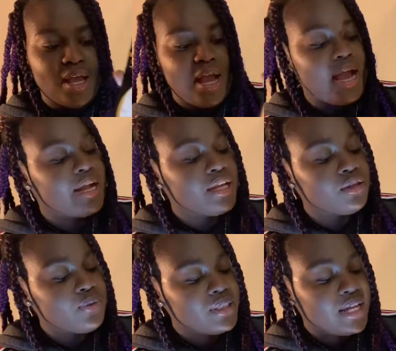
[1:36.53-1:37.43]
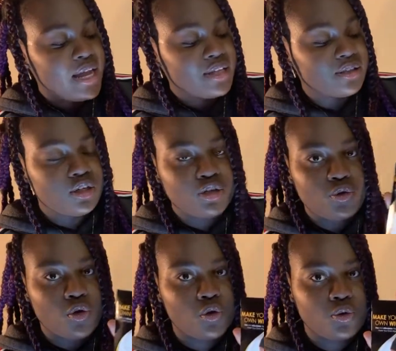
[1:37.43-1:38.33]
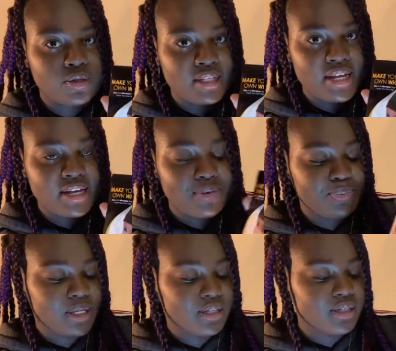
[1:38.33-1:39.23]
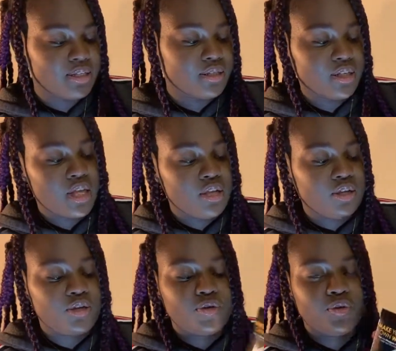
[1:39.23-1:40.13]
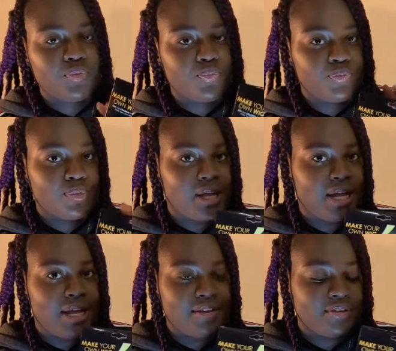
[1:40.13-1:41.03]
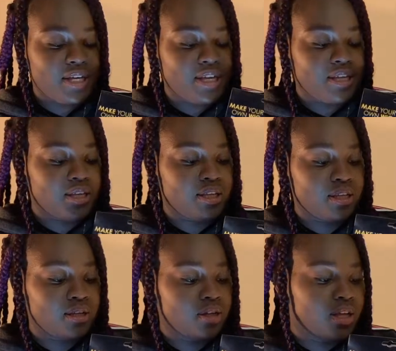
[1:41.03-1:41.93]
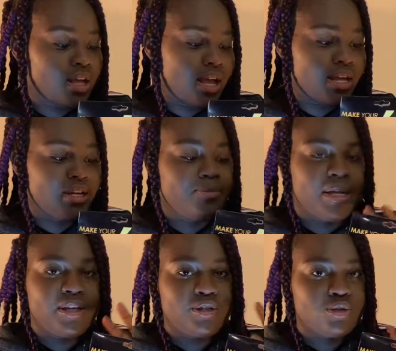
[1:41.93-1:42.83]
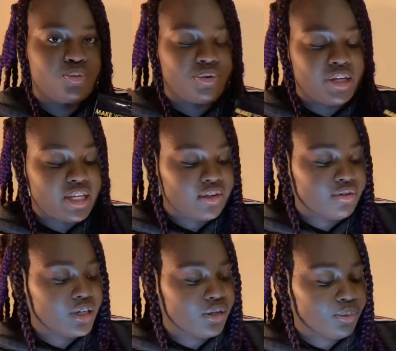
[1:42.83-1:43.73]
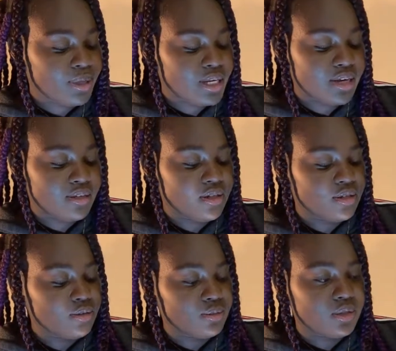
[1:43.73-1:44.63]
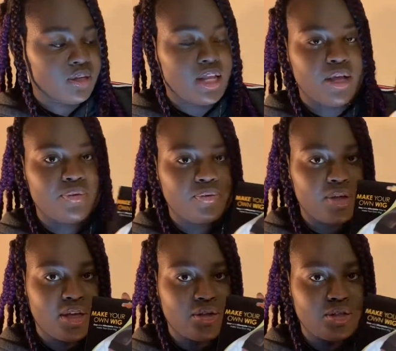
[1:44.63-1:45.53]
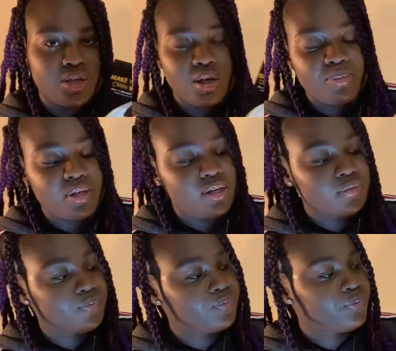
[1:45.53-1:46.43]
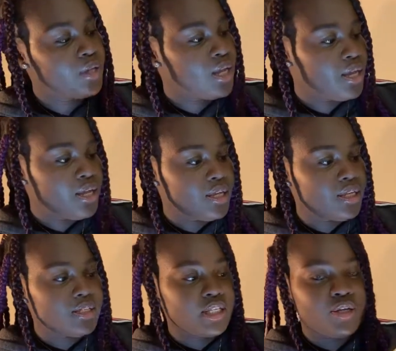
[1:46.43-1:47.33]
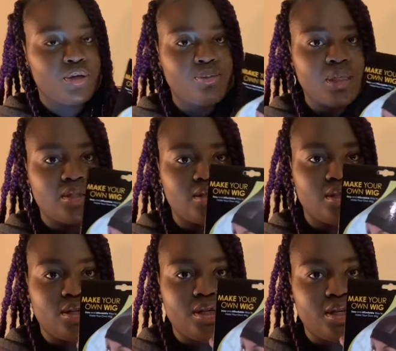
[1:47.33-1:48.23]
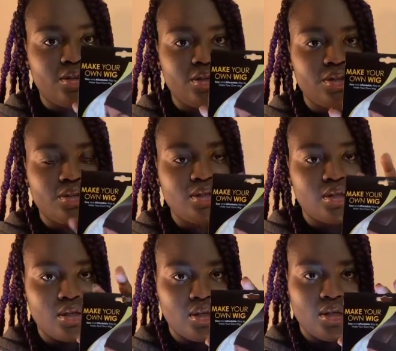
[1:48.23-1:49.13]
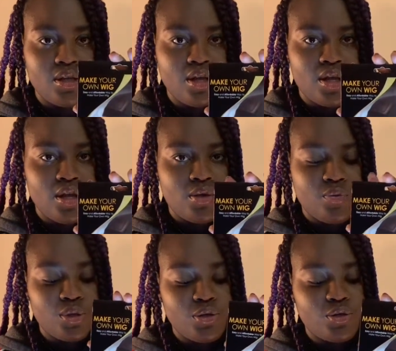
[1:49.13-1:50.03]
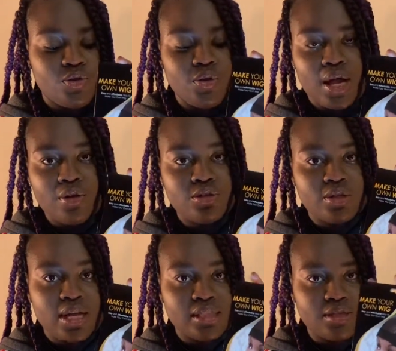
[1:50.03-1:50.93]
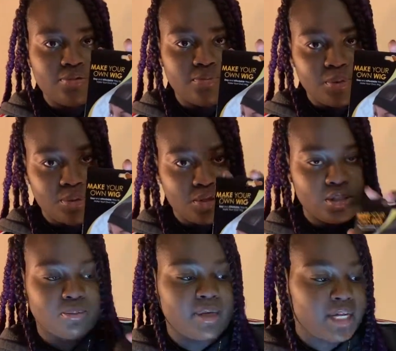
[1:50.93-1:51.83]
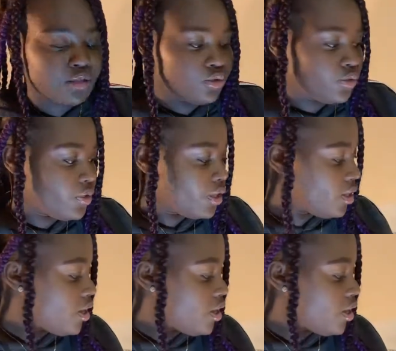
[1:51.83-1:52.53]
I got the one that has the little holes in it because, you know, I feel like I need my hair to breathe a little bit, and this would allow air to come in easier. But there are others when you go. I also got this from the beauty supply store.